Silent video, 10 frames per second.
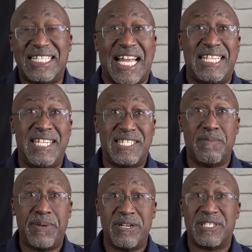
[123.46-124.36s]
that
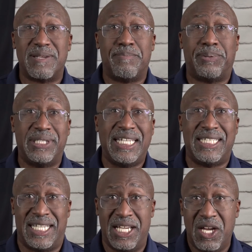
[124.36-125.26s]
disappears
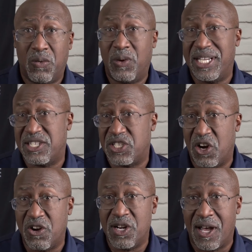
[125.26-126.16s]
completely when it's
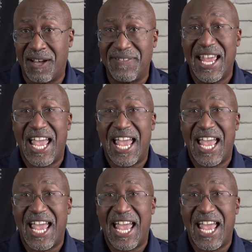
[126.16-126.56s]
turned off,